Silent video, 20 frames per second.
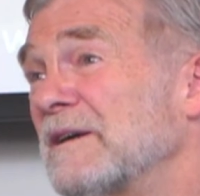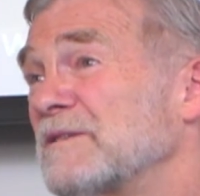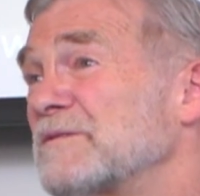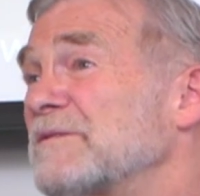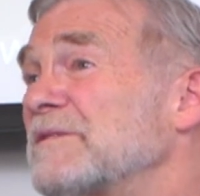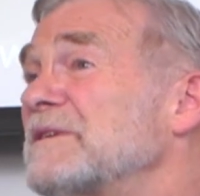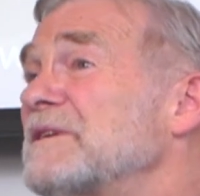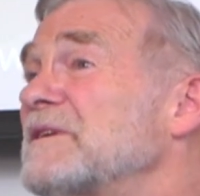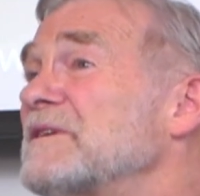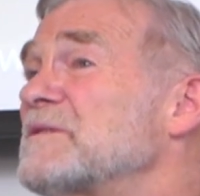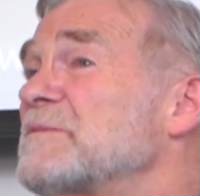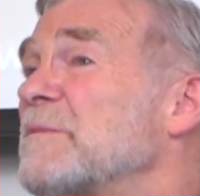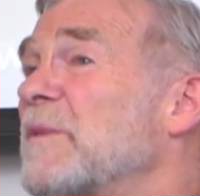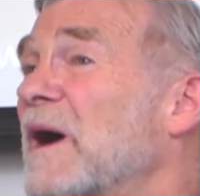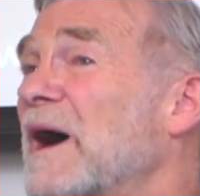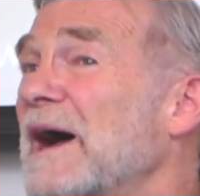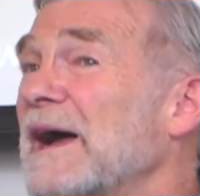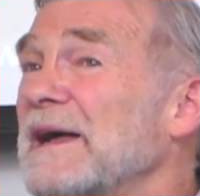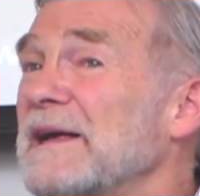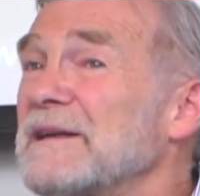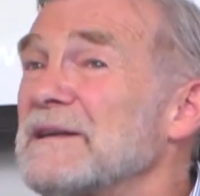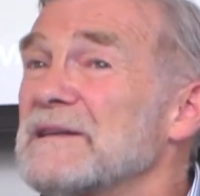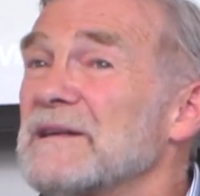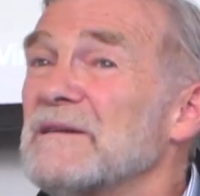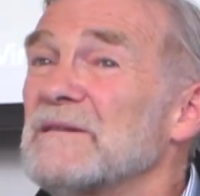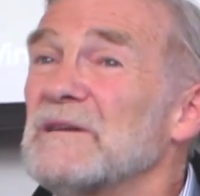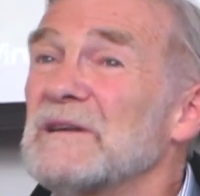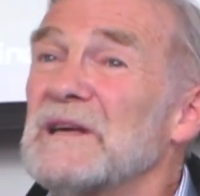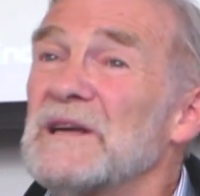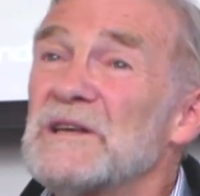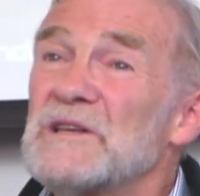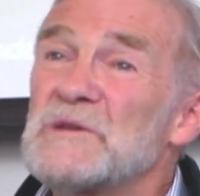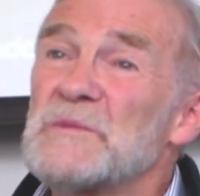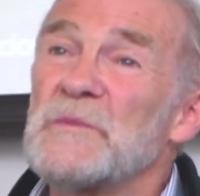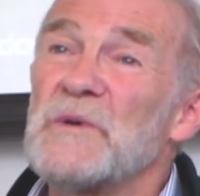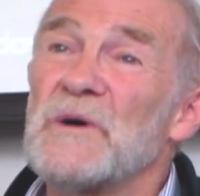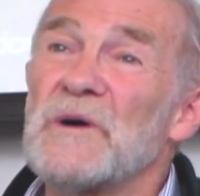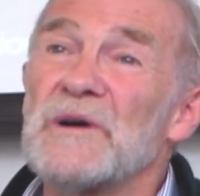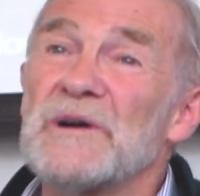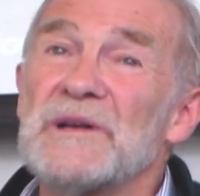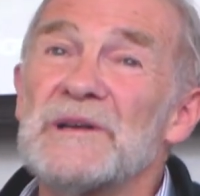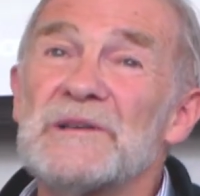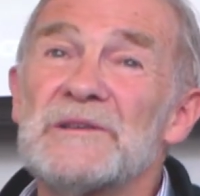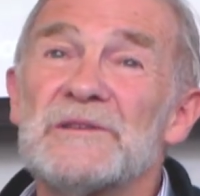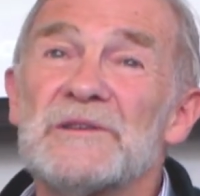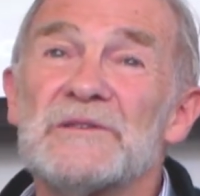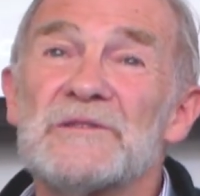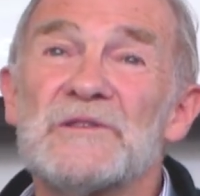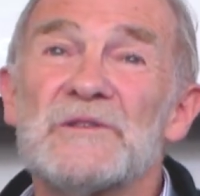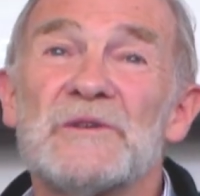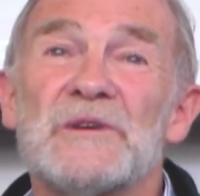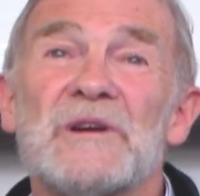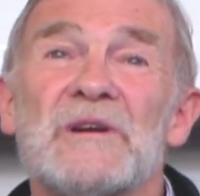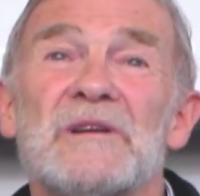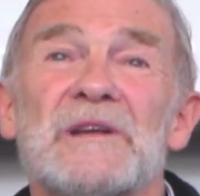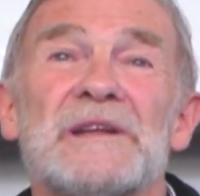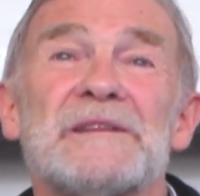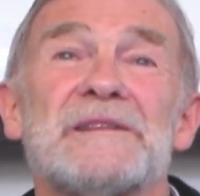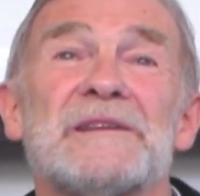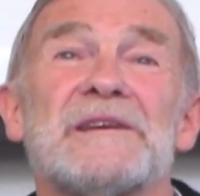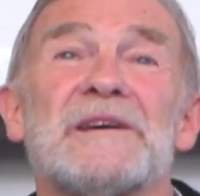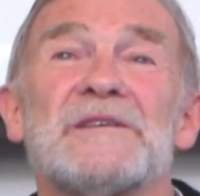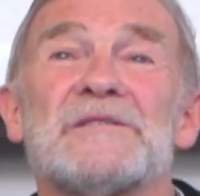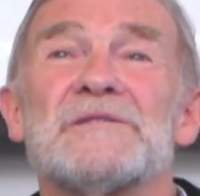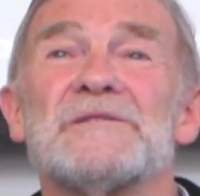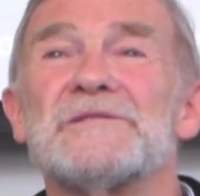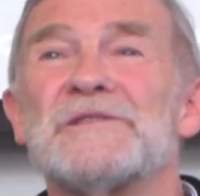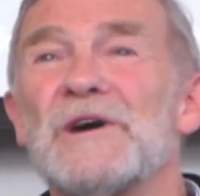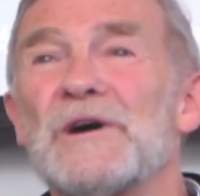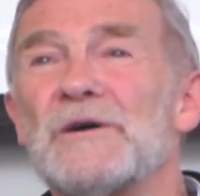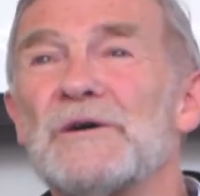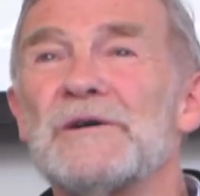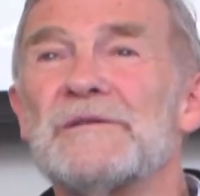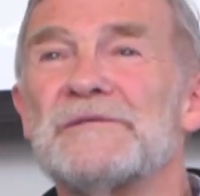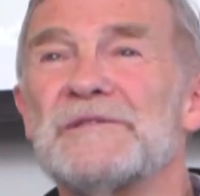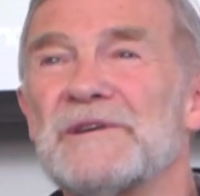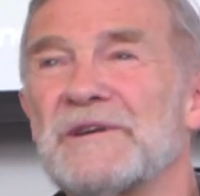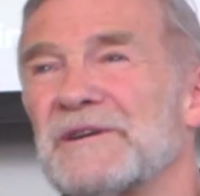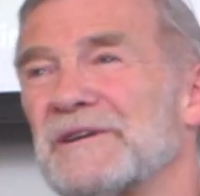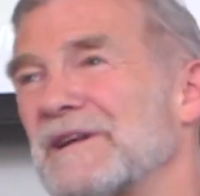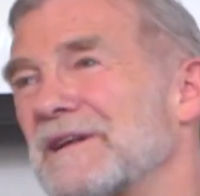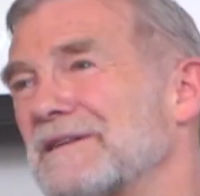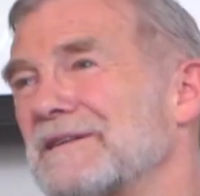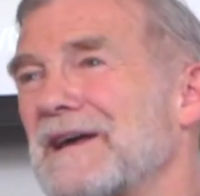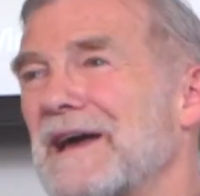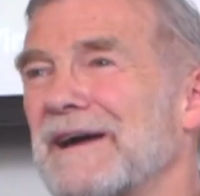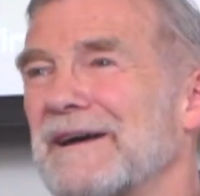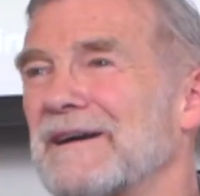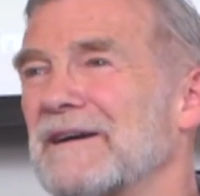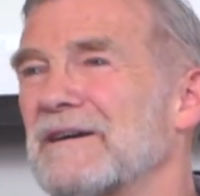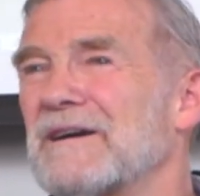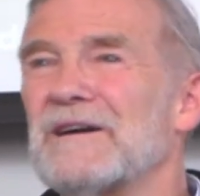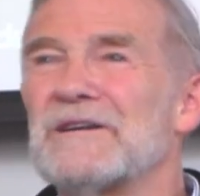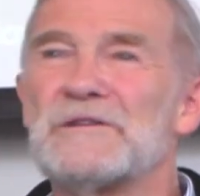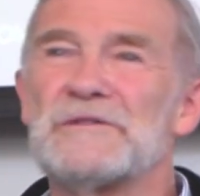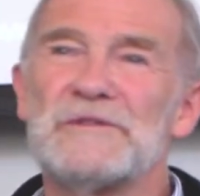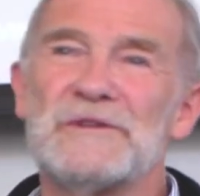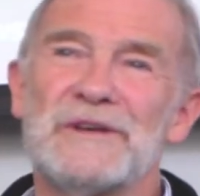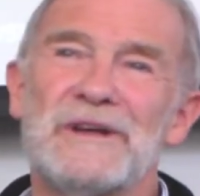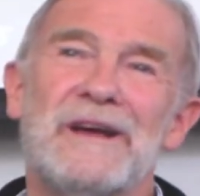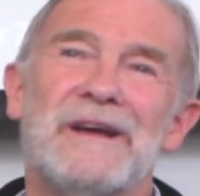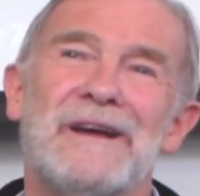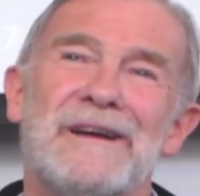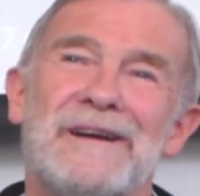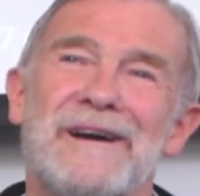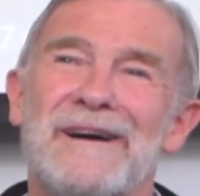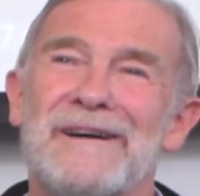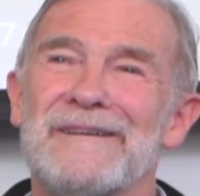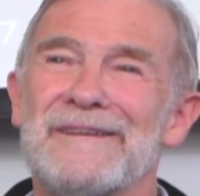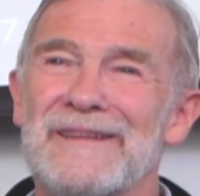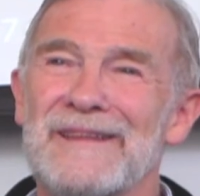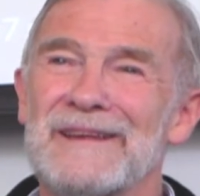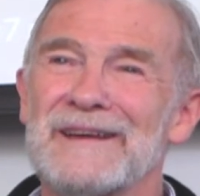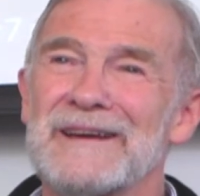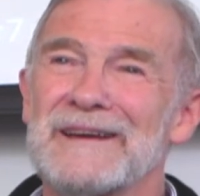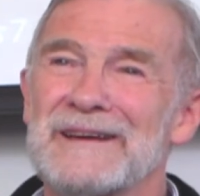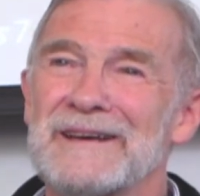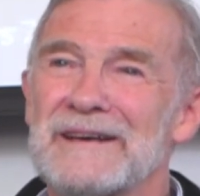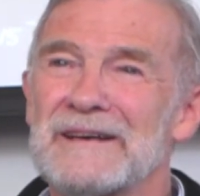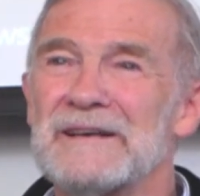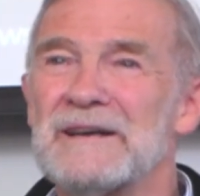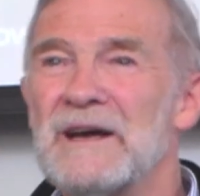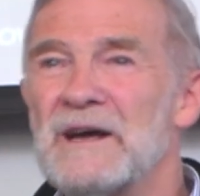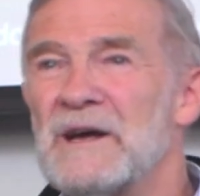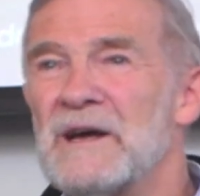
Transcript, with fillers: Treaties bind each party to sort of let the other know if they're going to attack a country, you know, like, uh,